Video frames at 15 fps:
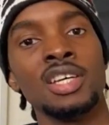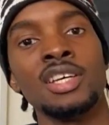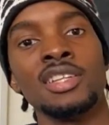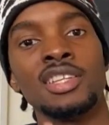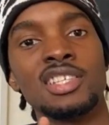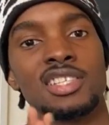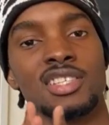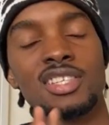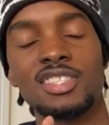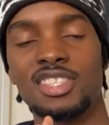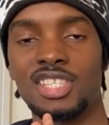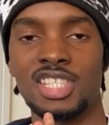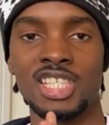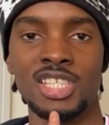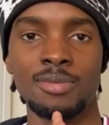this is a
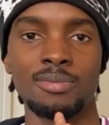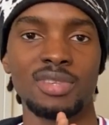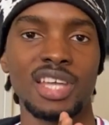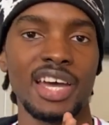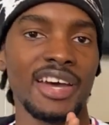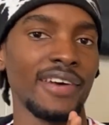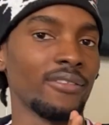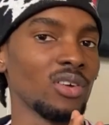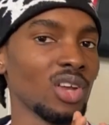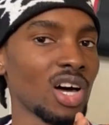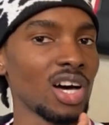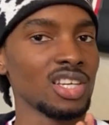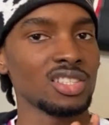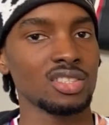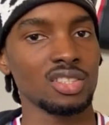team that have
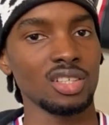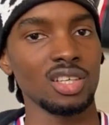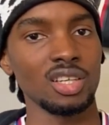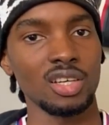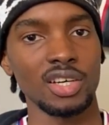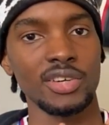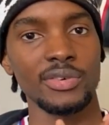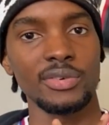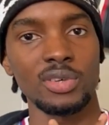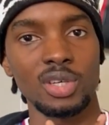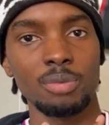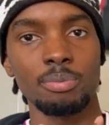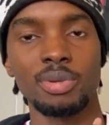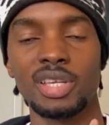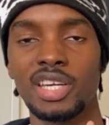lost a lot of
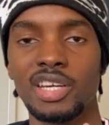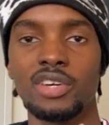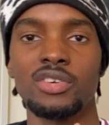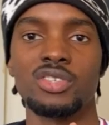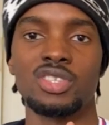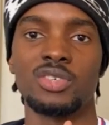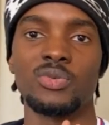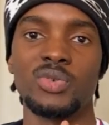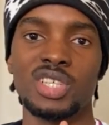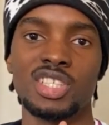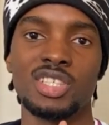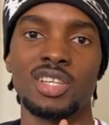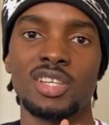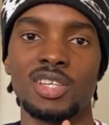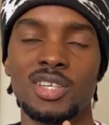good players
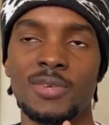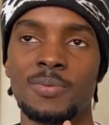recently.